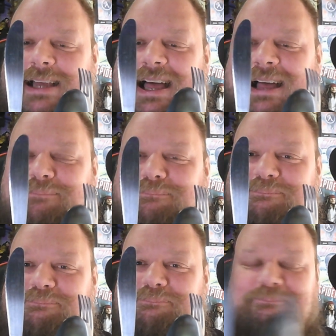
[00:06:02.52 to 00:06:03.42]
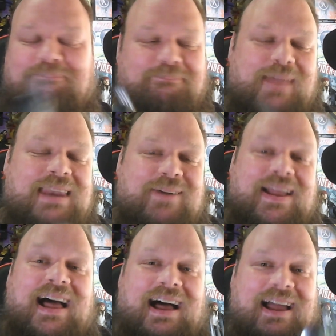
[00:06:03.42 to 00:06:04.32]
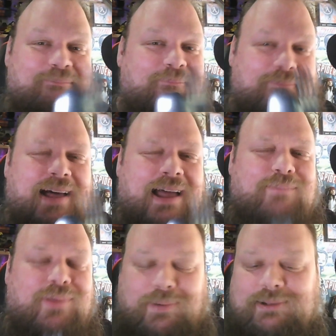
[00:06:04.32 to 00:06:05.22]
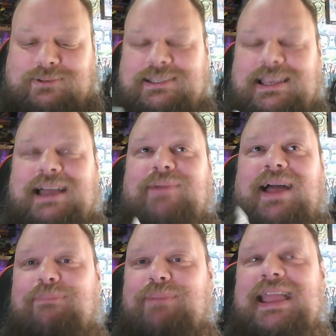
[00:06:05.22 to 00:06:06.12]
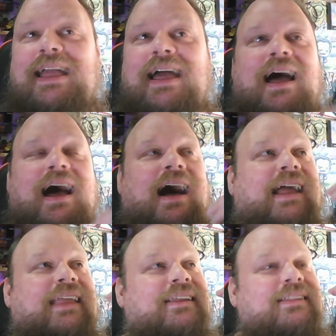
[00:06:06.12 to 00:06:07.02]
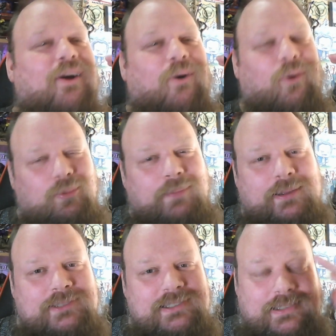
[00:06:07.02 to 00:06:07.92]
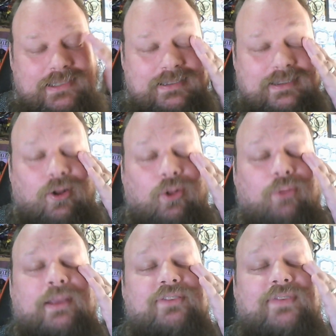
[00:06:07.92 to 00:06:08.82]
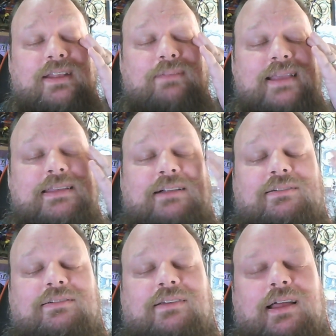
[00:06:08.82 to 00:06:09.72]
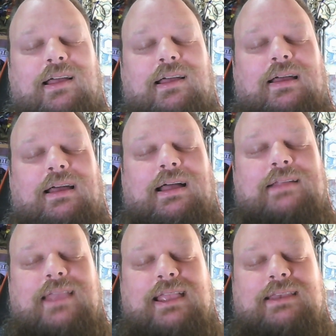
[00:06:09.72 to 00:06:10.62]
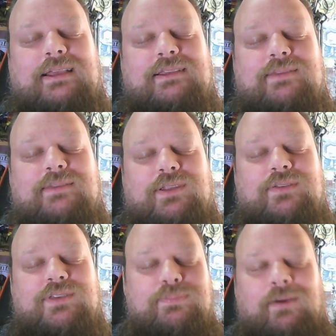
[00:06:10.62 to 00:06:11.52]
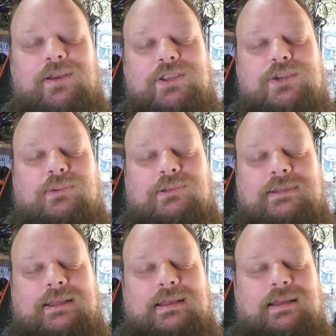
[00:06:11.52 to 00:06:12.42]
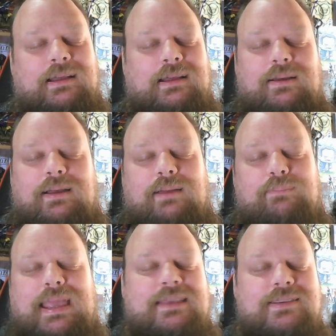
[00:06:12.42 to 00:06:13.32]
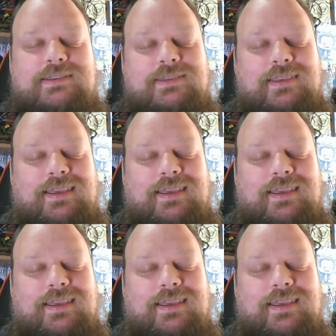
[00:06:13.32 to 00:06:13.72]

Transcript: But anyway, I'm thrilled. I'm happy. I can almost feel myself attaining some sort of spiritual peace.